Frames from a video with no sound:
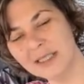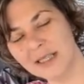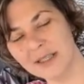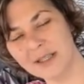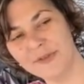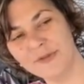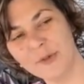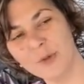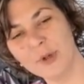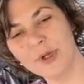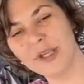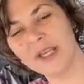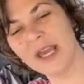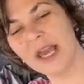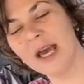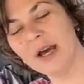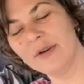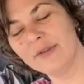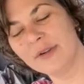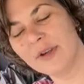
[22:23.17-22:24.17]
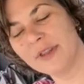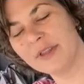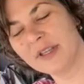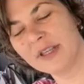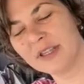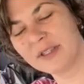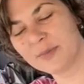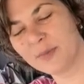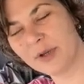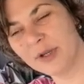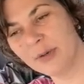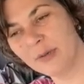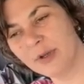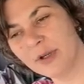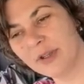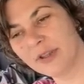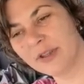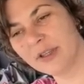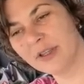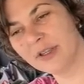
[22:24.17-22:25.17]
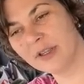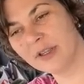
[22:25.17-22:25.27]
I think for what you get out of it, I think it's pretty worth it.